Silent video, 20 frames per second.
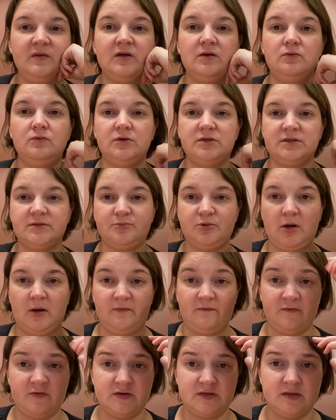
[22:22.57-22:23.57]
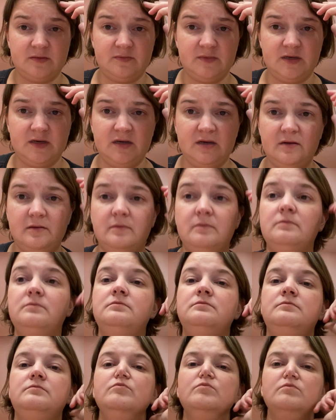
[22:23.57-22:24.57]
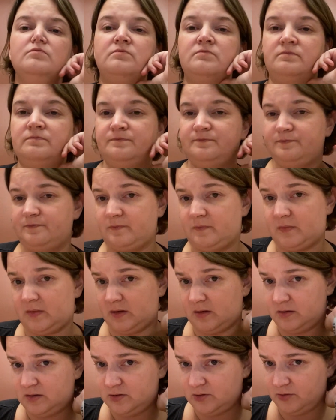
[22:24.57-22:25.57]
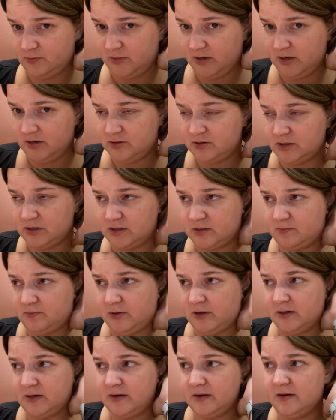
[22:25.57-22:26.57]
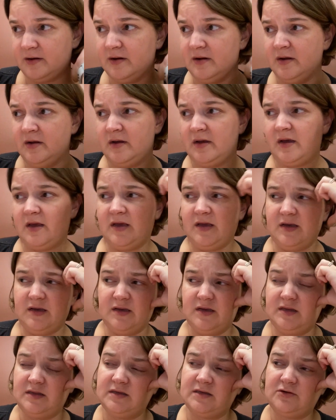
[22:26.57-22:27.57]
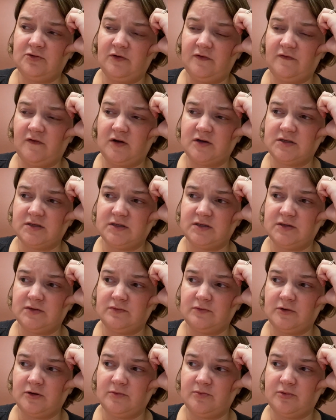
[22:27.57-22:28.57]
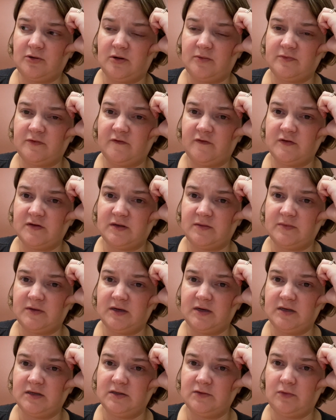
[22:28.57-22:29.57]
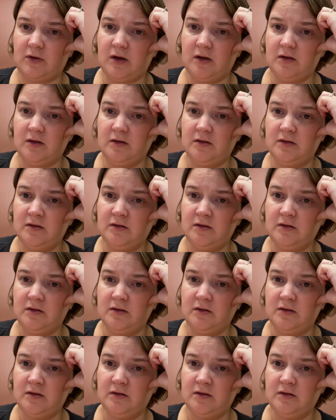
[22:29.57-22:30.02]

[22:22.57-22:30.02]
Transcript: was a prompt for something. Sorry, my ears just plugged there. And Snowy Foxes were a prompt for something as well